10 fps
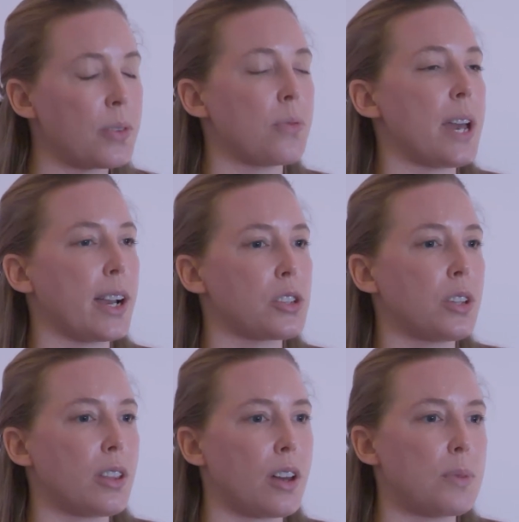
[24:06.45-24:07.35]
we
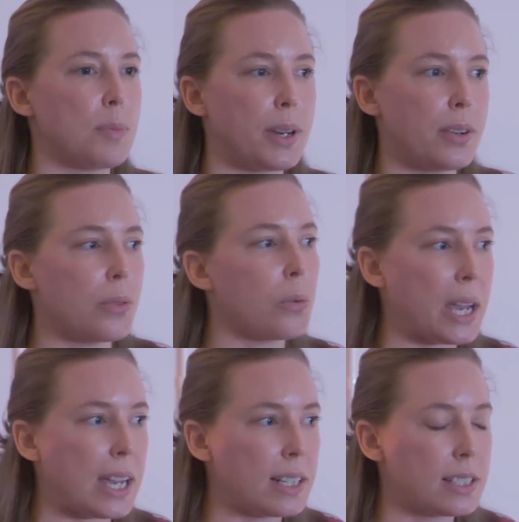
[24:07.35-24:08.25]
actually thought it'd be better
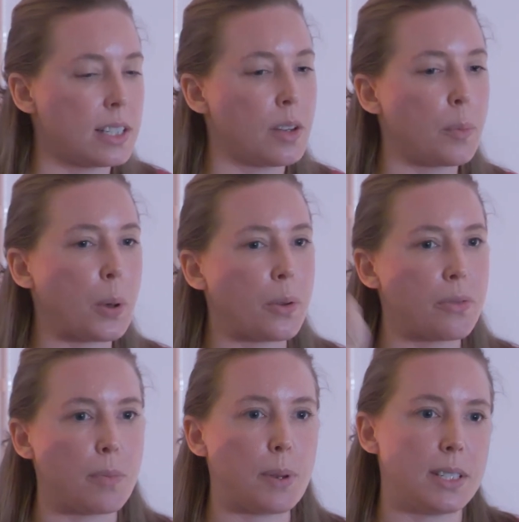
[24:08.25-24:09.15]
to pull
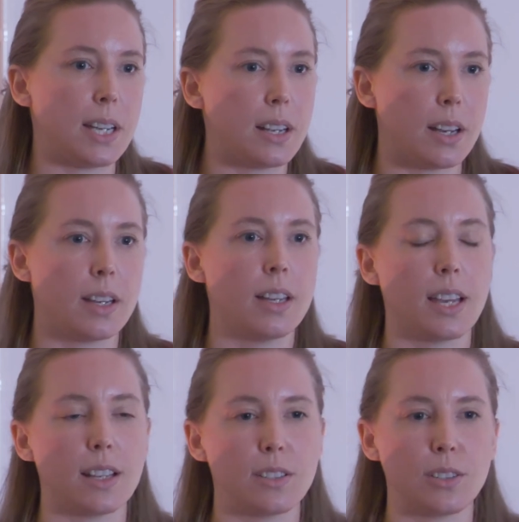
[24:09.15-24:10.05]
Fitbit data
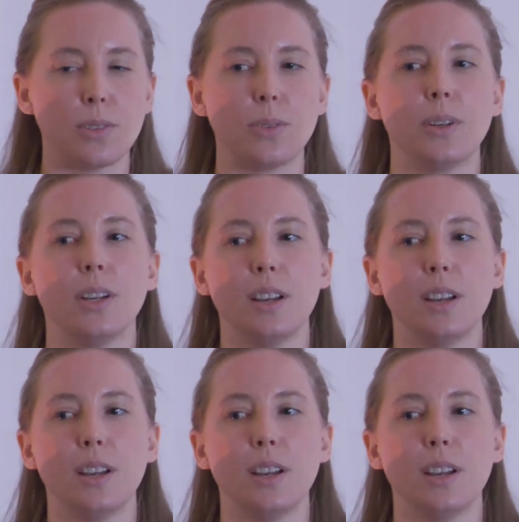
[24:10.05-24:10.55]
into